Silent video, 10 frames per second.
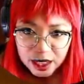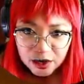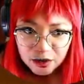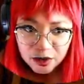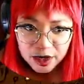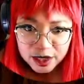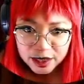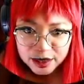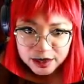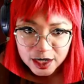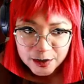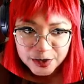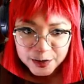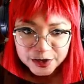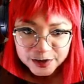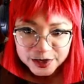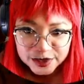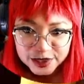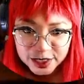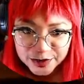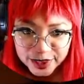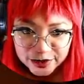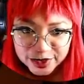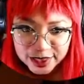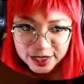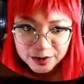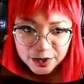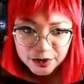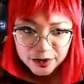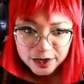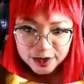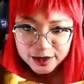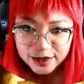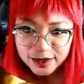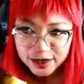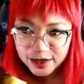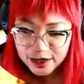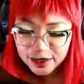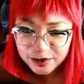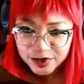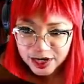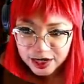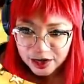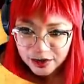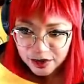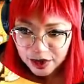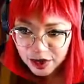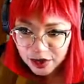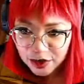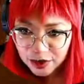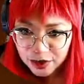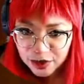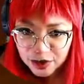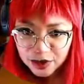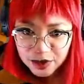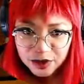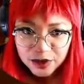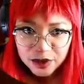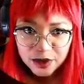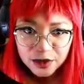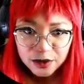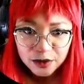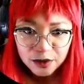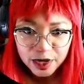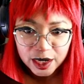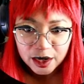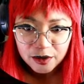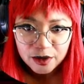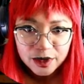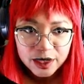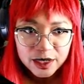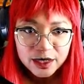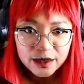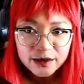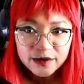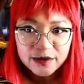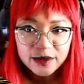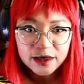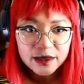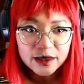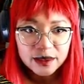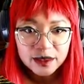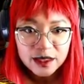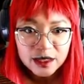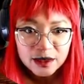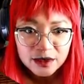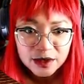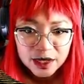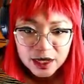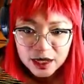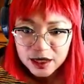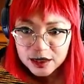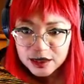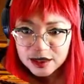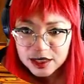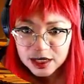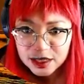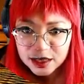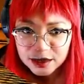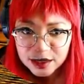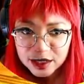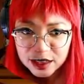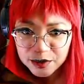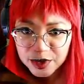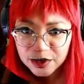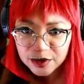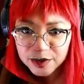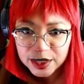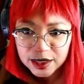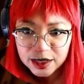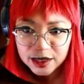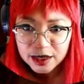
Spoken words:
One. I'm supposed to be doing something with the number one. But I don't know where one is. Okay, just hit the pole, buddy.